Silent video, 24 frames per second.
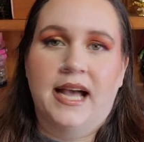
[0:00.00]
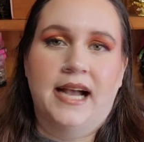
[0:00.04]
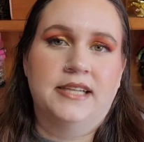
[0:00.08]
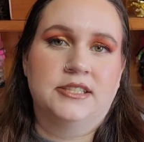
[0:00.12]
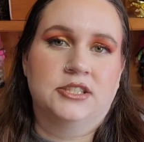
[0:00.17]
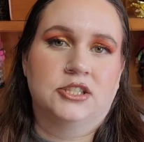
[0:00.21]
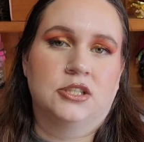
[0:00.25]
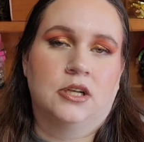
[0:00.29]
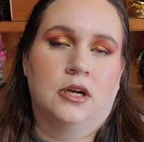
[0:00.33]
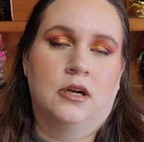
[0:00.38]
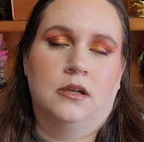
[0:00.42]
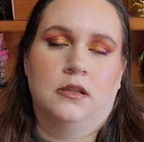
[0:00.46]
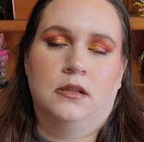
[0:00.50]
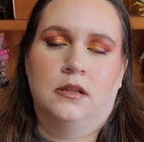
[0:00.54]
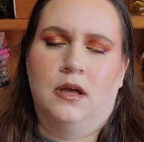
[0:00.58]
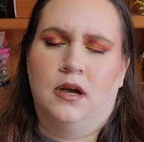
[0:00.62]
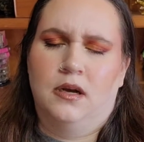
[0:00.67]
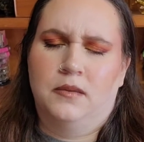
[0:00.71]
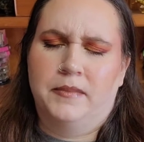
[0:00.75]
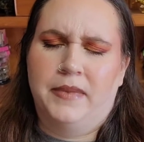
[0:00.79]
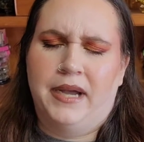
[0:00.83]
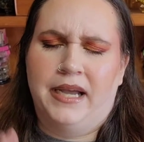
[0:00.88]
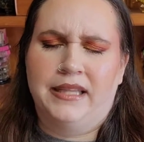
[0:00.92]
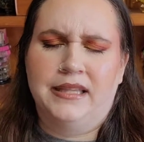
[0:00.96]
lash or
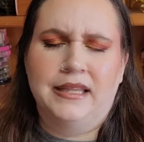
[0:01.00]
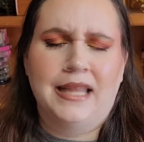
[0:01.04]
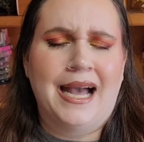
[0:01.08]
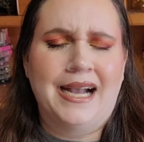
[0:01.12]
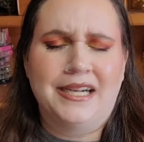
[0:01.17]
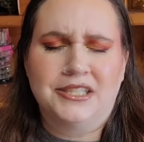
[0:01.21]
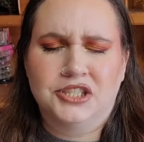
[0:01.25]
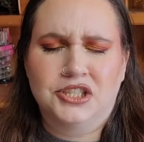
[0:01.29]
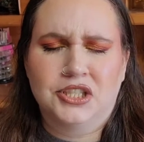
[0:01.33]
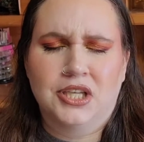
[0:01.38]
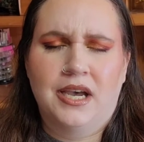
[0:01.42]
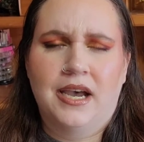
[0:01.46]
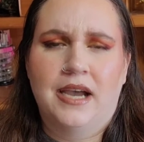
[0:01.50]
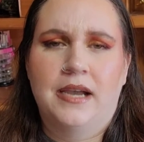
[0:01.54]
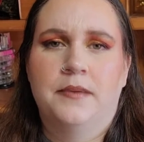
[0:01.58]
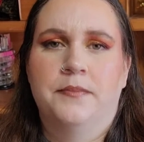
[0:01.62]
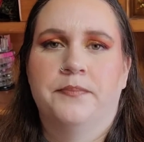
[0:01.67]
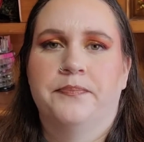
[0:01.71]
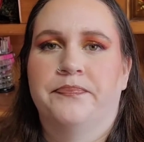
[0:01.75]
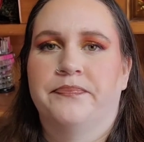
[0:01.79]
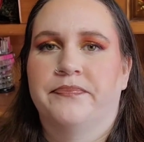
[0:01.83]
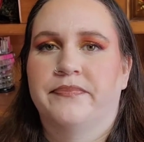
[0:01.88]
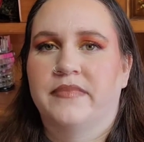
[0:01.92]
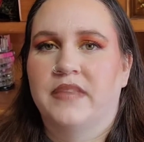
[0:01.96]
along my lash
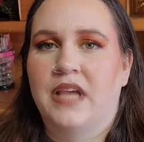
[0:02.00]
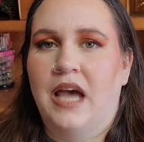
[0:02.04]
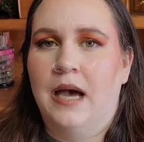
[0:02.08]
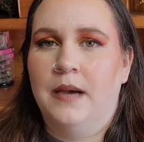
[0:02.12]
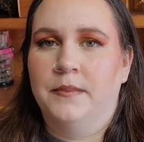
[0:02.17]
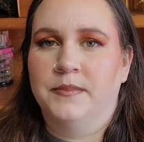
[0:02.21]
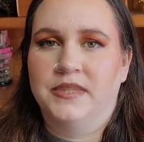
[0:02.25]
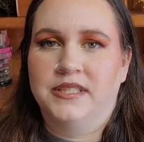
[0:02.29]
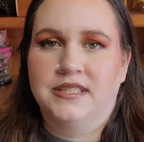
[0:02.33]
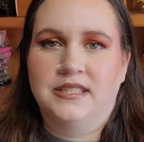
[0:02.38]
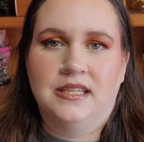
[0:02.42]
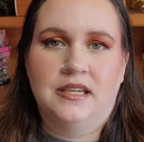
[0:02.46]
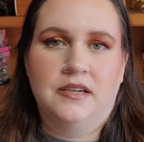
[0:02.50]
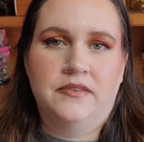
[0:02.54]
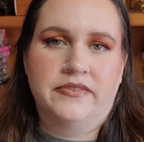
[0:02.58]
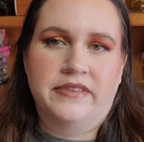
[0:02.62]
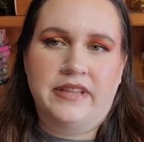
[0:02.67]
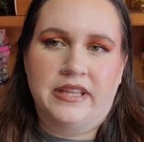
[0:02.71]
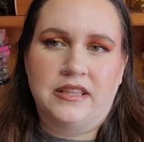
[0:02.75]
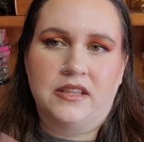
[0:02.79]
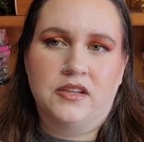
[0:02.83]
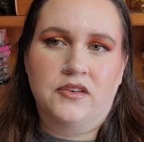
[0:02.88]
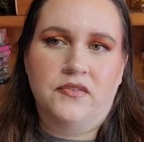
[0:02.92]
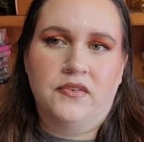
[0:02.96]
line to see
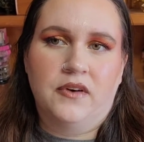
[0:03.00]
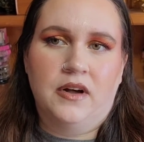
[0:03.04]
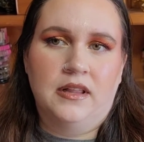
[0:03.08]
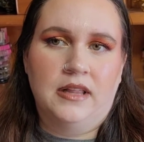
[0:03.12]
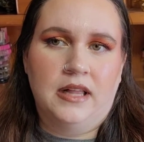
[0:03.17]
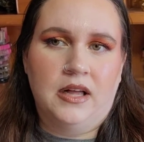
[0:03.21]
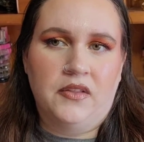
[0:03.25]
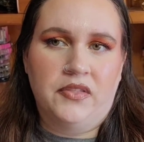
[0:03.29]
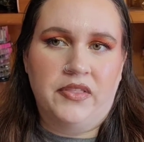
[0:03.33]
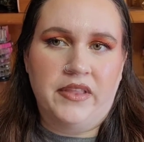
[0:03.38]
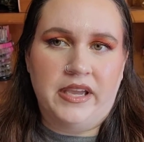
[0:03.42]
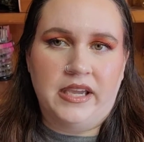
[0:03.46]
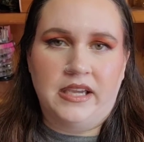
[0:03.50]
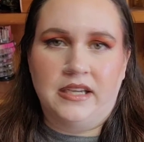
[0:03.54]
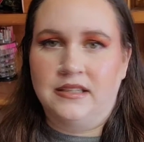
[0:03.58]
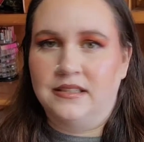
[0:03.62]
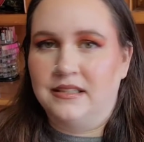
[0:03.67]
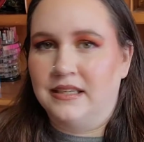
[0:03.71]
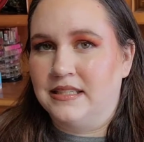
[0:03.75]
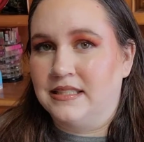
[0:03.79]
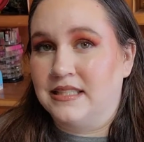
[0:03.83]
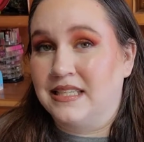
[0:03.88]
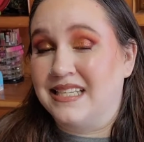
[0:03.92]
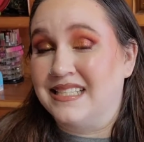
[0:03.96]
if like the fallout
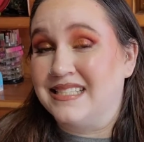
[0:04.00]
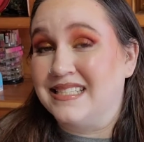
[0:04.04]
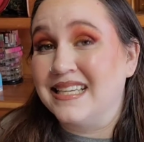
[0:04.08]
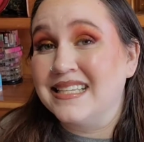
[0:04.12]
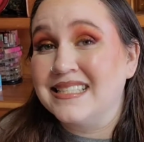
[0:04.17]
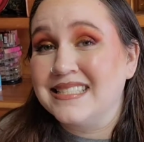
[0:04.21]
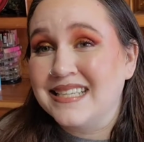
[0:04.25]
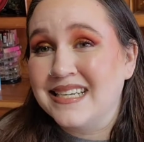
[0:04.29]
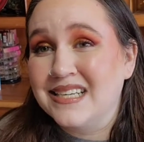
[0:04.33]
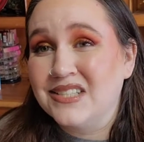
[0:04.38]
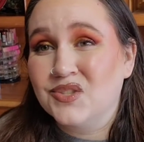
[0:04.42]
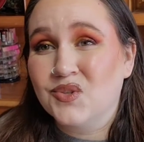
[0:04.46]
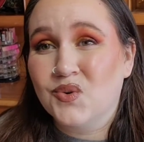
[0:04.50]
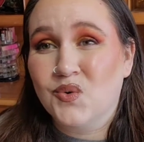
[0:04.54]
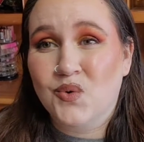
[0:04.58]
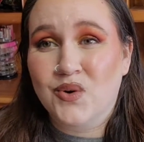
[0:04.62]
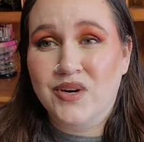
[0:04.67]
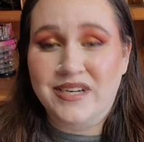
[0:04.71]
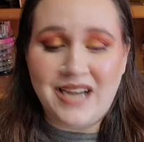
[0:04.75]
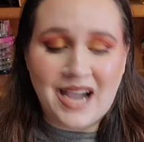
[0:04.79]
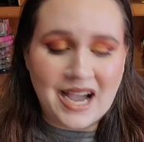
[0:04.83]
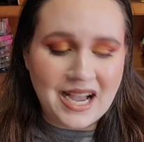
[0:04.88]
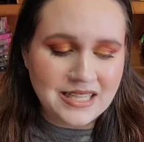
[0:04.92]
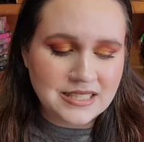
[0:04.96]
thing is consistent
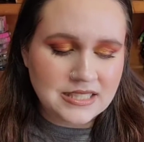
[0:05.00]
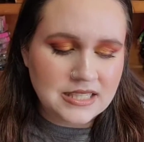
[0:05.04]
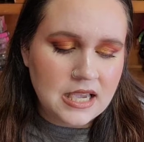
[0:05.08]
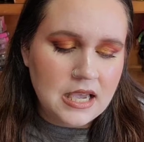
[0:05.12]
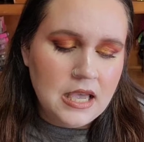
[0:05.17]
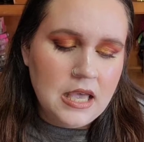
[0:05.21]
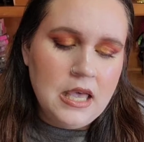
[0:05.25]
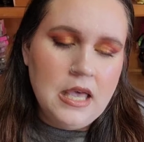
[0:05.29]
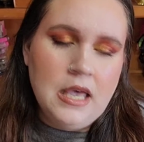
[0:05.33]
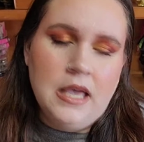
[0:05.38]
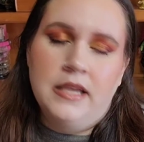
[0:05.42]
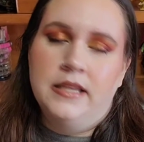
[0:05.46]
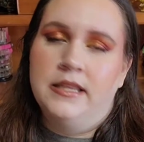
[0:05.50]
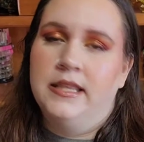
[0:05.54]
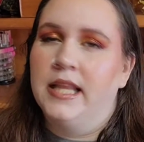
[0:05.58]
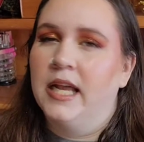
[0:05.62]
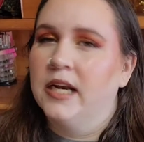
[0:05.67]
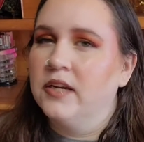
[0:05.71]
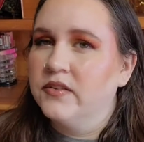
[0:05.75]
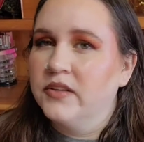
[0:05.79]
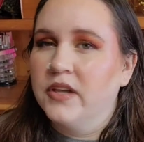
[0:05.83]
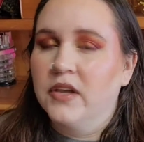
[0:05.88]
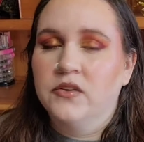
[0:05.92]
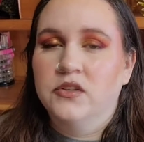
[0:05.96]
or not.
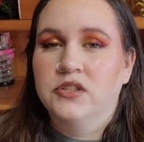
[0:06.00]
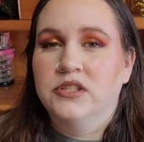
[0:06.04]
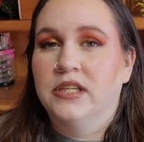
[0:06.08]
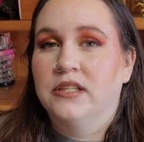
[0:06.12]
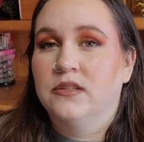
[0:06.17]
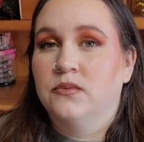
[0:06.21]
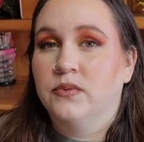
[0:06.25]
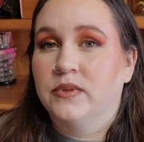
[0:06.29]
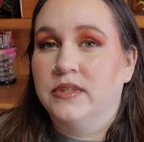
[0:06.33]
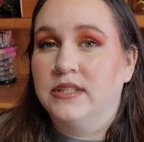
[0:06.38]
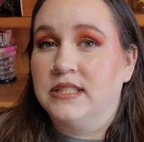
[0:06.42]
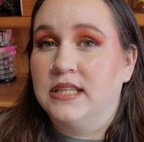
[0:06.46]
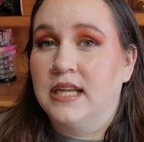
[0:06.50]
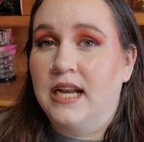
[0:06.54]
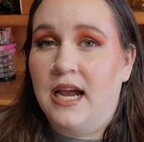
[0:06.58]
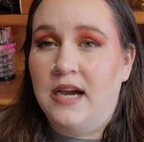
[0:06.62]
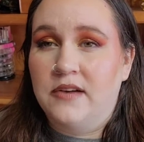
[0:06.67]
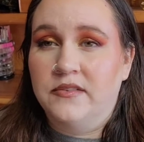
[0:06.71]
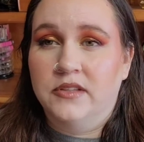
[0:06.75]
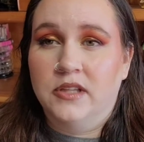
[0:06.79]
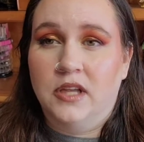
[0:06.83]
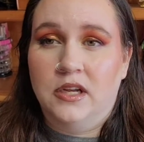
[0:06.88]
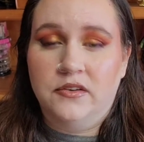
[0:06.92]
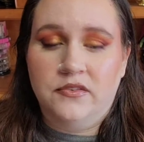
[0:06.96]
None of the other shades really did
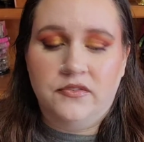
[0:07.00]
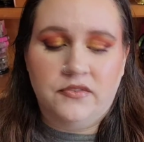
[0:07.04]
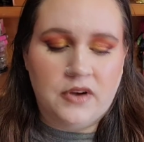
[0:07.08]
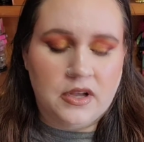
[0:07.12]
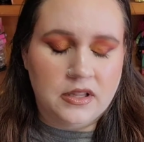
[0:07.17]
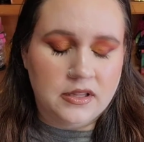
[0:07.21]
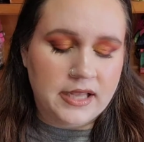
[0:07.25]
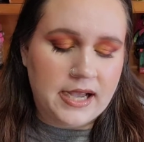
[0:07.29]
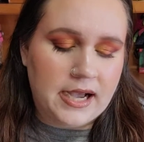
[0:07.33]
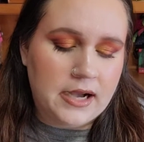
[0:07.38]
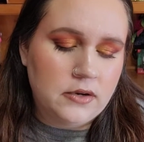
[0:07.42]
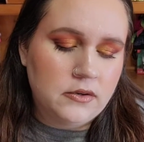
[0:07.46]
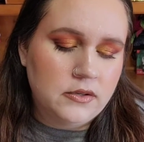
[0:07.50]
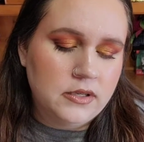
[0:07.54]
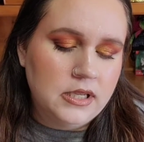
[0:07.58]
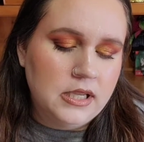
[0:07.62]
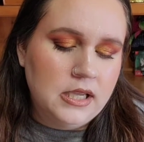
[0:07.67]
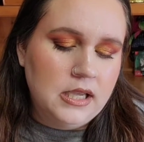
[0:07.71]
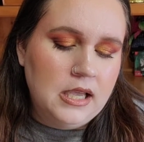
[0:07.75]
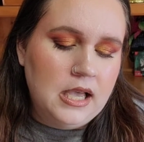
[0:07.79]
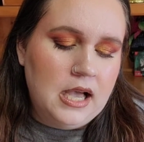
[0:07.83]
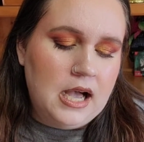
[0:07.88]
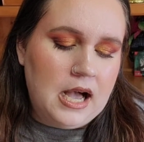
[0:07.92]
have a lot of fallout.